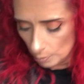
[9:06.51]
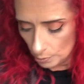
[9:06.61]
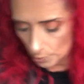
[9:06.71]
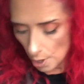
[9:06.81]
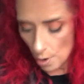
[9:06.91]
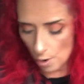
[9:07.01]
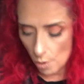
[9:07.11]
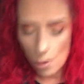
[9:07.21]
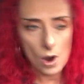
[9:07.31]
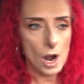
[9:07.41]

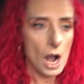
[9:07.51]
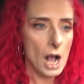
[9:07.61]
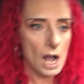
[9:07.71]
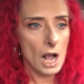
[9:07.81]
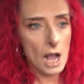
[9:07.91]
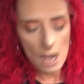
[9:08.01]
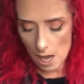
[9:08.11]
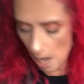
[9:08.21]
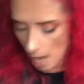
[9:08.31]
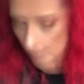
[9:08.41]
So
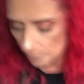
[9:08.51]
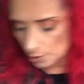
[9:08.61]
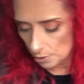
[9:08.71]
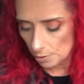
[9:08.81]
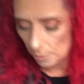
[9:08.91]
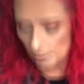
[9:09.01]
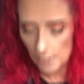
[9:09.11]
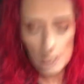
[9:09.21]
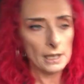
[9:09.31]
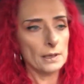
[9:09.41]
I do
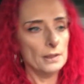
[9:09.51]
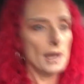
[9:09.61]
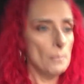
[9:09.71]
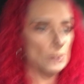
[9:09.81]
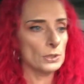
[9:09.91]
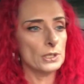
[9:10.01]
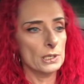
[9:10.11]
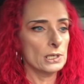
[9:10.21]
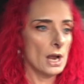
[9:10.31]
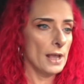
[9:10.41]
think that most of
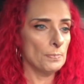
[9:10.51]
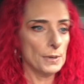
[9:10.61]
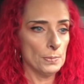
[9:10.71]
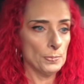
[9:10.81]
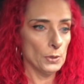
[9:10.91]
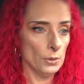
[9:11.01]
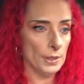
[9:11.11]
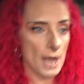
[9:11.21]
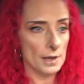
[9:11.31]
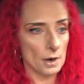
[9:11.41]
the time people
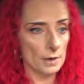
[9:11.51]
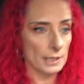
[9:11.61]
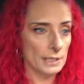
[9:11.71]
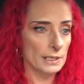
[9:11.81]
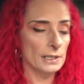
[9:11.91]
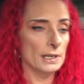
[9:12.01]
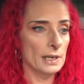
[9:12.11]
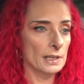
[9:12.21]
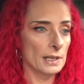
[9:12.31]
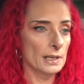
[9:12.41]
that are
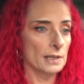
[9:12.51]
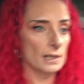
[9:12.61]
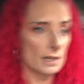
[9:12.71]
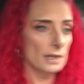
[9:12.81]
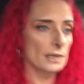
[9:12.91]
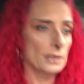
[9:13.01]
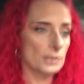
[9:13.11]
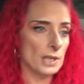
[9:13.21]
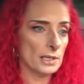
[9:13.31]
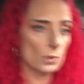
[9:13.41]
in the
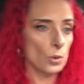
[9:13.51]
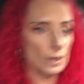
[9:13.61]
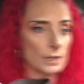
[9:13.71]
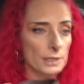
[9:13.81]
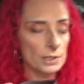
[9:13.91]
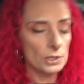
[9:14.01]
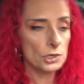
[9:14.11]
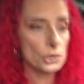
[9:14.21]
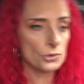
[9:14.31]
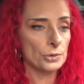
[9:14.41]
sex work
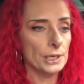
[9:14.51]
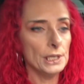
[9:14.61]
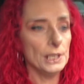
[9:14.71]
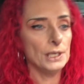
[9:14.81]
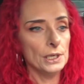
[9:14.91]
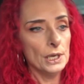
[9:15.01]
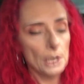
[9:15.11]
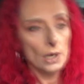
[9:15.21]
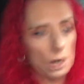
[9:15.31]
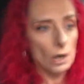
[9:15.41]
industry
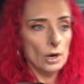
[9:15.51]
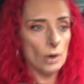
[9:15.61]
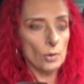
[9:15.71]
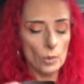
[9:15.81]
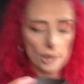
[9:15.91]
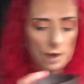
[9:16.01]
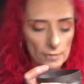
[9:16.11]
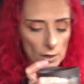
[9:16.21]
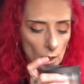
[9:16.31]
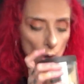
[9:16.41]
or
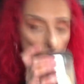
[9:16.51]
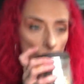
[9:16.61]
whatever